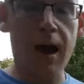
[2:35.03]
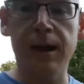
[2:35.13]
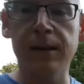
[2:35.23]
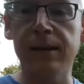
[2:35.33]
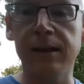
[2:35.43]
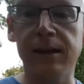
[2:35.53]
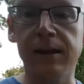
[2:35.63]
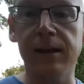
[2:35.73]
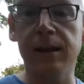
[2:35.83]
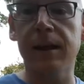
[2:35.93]
and
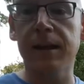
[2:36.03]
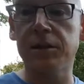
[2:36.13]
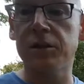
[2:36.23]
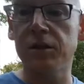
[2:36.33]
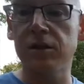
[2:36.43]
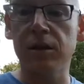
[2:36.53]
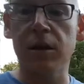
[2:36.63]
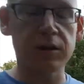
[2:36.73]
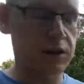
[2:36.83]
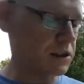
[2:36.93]
the latitude and
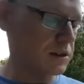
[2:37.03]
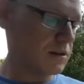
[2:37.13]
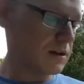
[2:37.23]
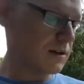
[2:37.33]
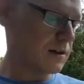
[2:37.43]
longitude.